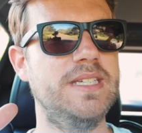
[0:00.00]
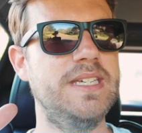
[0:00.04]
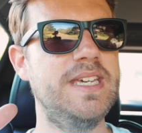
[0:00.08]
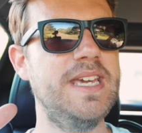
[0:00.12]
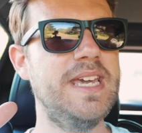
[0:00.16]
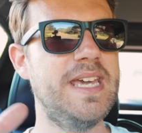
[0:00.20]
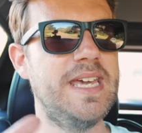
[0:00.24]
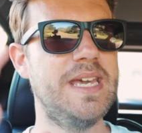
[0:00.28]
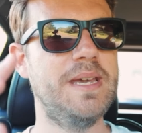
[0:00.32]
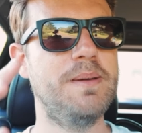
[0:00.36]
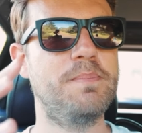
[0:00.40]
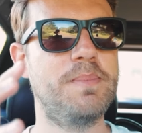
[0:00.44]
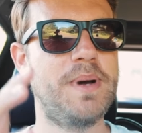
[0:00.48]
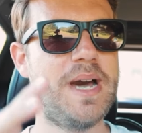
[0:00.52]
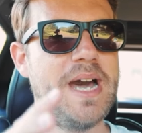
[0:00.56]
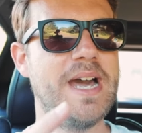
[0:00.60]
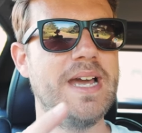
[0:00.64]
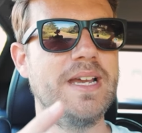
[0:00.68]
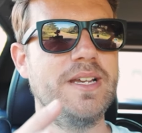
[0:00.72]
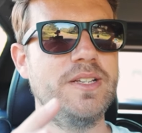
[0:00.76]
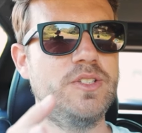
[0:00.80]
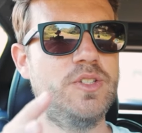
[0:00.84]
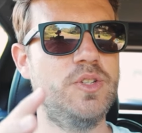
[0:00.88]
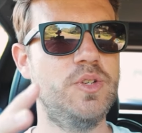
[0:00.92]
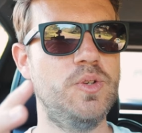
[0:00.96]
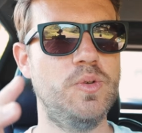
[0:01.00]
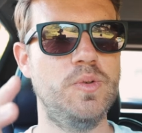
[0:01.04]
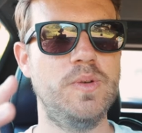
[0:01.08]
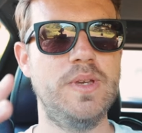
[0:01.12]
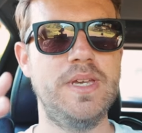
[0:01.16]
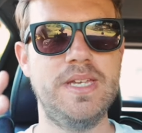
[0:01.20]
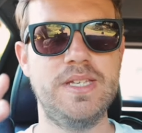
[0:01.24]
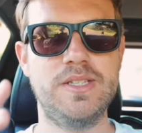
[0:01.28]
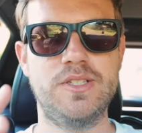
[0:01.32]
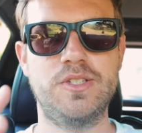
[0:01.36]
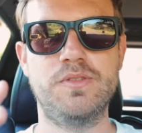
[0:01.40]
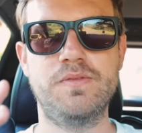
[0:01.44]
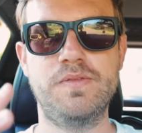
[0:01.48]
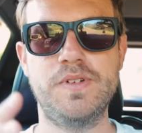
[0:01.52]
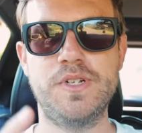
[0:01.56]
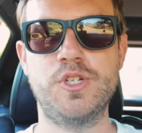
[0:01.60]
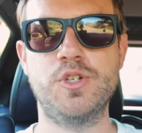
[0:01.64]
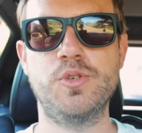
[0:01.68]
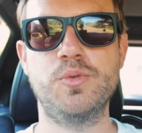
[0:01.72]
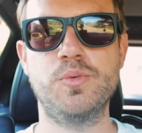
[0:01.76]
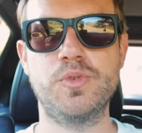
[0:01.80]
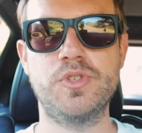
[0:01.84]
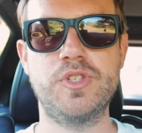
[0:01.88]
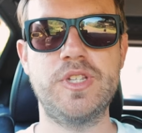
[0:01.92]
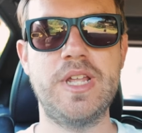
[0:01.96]
get it back to its
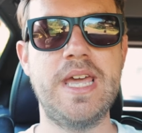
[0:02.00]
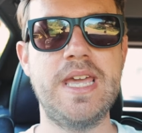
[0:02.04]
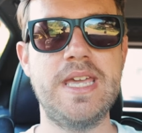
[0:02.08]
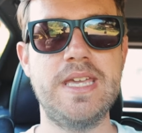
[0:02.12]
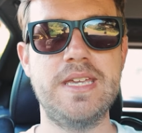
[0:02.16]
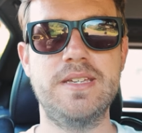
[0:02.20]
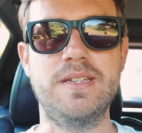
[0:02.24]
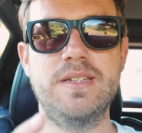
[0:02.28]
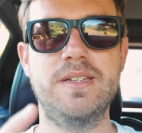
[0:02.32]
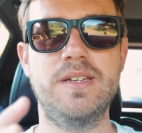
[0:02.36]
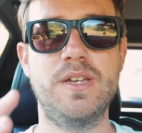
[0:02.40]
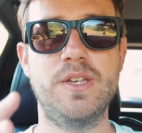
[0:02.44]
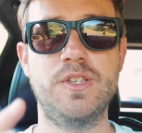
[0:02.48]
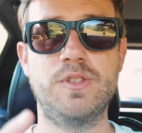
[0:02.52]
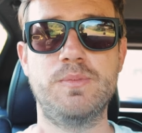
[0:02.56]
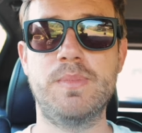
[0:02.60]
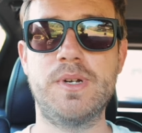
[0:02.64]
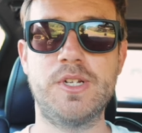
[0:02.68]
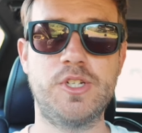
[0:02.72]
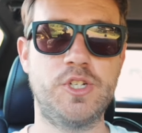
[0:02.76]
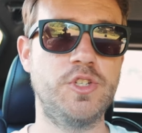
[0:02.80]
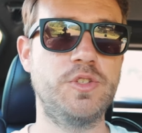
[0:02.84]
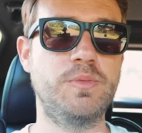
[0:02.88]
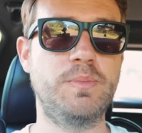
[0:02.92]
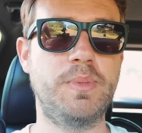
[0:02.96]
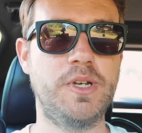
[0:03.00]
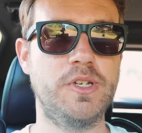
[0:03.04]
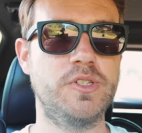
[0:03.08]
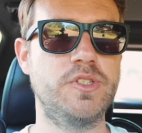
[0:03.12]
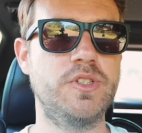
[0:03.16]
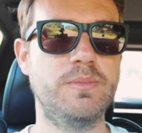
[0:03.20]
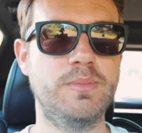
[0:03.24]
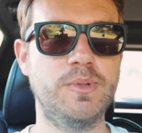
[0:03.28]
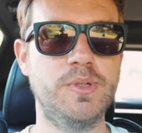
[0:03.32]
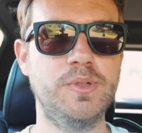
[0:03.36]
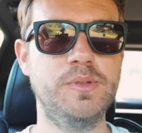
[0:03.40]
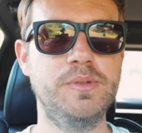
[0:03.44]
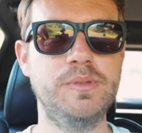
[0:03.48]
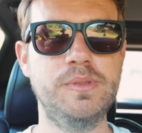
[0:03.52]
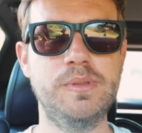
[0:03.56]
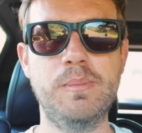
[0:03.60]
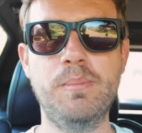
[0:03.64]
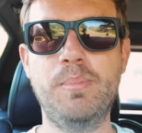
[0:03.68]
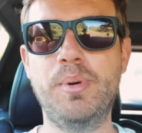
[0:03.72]
original state as much as possible.